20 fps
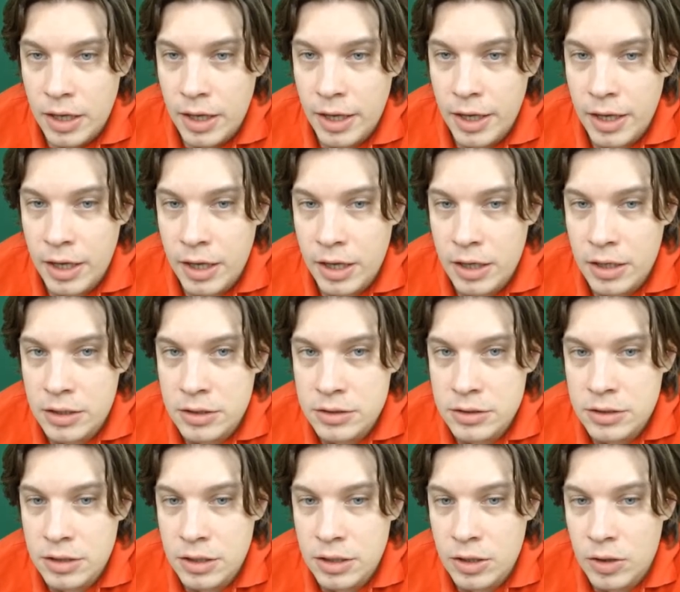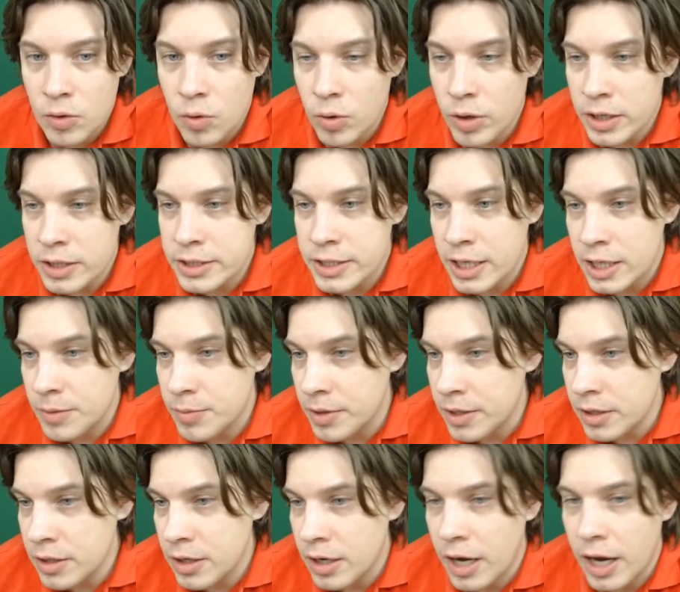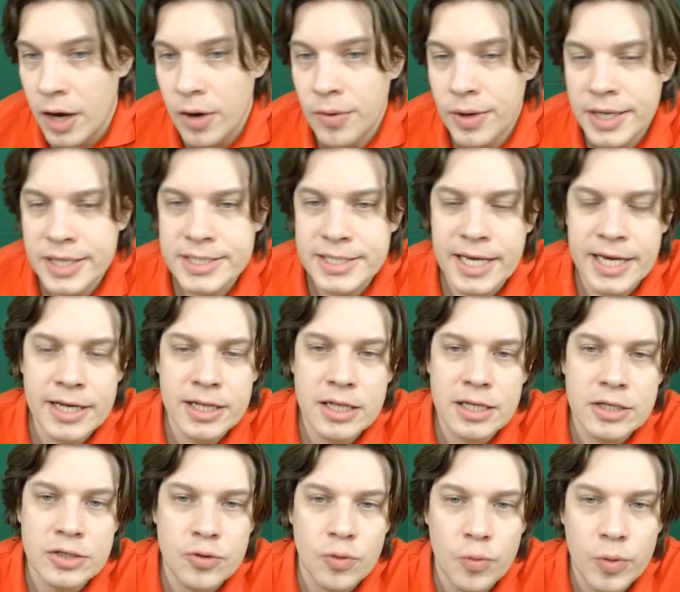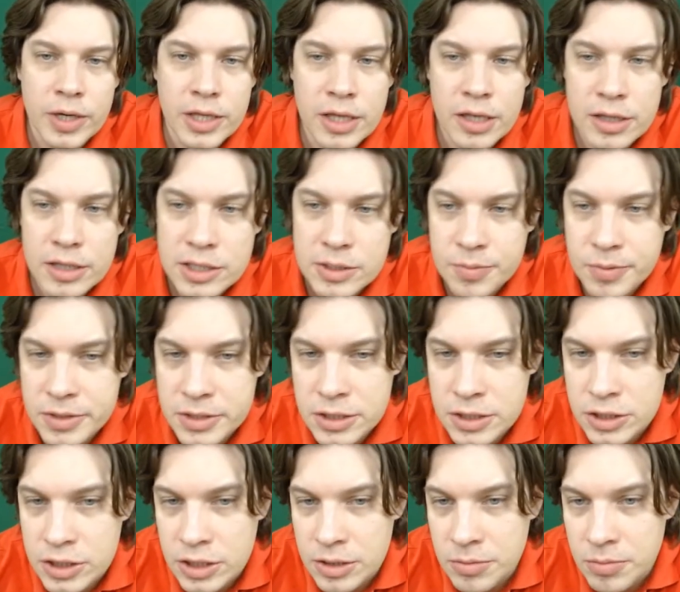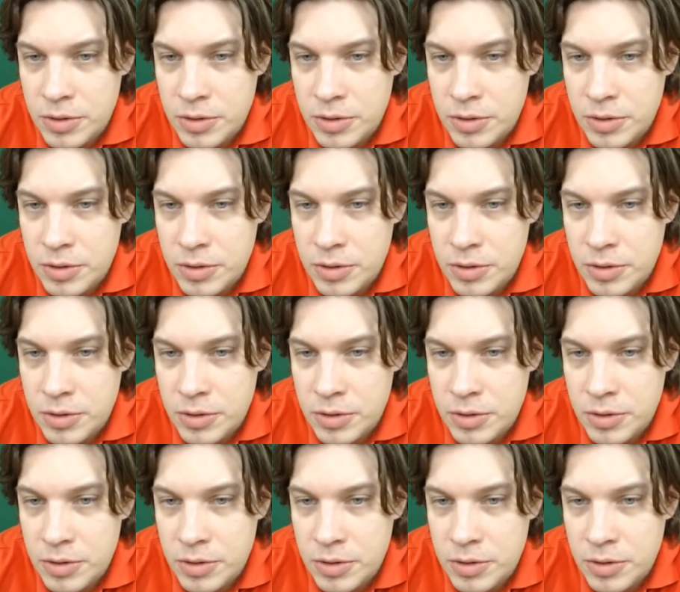And who can tell me how exactly to win in this position?